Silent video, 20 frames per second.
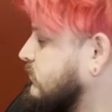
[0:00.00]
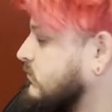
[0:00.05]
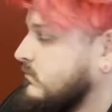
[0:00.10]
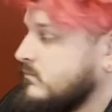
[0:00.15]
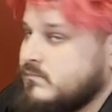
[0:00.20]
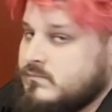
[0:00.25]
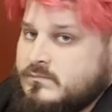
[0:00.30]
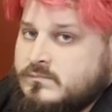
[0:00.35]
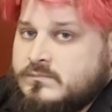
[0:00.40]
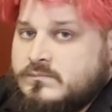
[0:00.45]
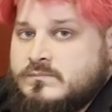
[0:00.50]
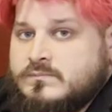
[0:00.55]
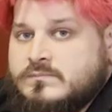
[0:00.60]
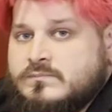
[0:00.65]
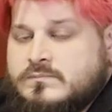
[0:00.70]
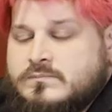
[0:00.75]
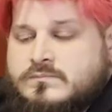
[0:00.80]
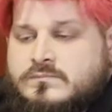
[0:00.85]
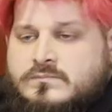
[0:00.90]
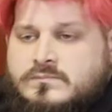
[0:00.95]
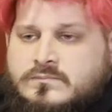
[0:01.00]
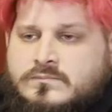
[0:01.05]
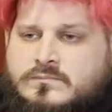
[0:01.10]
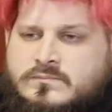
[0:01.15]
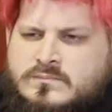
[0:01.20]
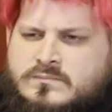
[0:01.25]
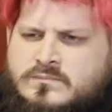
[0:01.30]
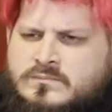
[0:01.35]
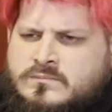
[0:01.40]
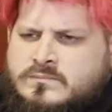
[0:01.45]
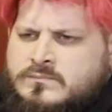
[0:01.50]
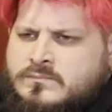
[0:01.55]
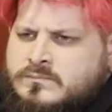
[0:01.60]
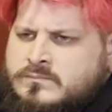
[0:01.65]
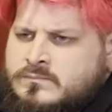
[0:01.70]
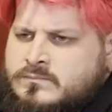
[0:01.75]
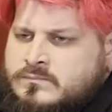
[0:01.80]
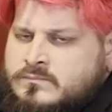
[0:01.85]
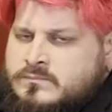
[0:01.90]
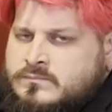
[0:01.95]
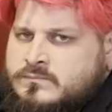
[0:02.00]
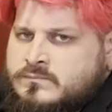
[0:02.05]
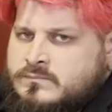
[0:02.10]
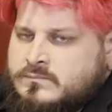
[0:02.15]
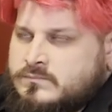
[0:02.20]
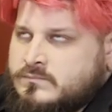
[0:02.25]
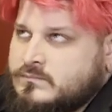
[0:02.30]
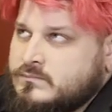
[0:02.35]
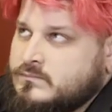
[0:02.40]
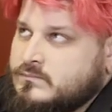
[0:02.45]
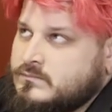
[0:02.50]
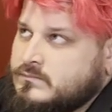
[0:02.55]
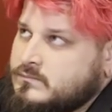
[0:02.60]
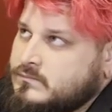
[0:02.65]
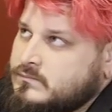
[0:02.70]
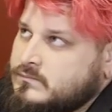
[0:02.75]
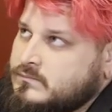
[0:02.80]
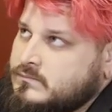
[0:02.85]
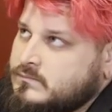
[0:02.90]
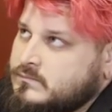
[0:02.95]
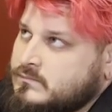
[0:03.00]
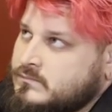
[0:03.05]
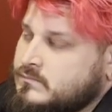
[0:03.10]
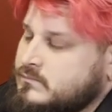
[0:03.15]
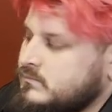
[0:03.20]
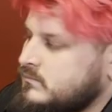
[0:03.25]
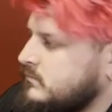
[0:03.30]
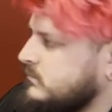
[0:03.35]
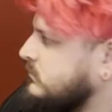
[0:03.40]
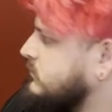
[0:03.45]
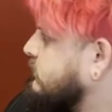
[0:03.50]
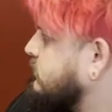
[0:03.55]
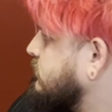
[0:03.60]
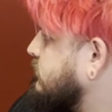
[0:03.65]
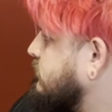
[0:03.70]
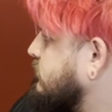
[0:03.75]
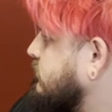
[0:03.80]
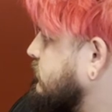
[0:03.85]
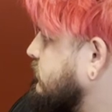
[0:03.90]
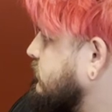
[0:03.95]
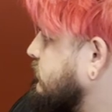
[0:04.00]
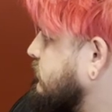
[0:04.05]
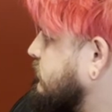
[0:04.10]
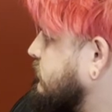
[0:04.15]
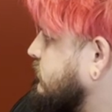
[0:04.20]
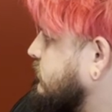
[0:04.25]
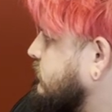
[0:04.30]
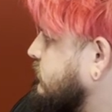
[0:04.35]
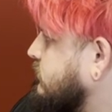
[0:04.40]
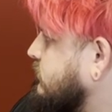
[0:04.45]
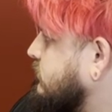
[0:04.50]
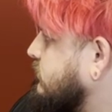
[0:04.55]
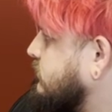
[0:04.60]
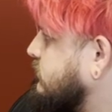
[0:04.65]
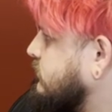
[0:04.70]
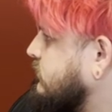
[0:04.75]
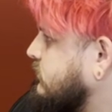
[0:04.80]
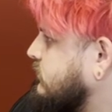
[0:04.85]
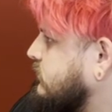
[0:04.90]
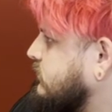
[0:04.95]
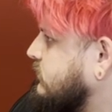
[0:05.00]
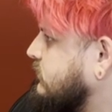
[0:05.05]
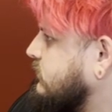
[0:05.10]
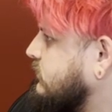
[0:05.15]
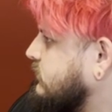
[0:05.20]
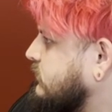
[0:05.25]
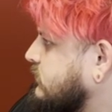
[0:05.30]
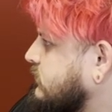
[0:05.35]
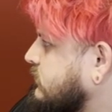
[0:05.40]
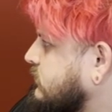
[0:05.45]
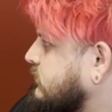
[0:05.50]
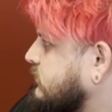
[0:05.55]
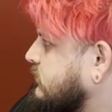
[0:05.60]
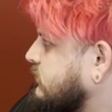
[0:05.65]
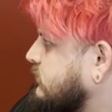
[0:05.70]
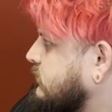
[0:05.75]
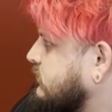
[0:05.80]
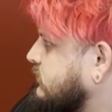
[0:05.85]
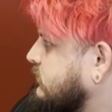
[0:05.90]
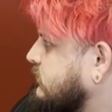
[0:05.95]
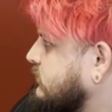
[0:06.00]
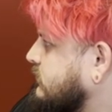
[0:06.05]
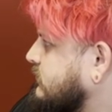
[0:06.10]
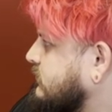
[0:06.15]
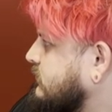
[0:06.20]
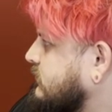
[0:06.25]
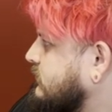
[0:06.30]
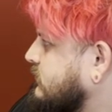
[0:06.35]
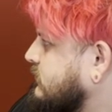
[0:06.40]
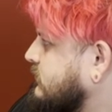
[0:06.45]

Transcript: [no speech]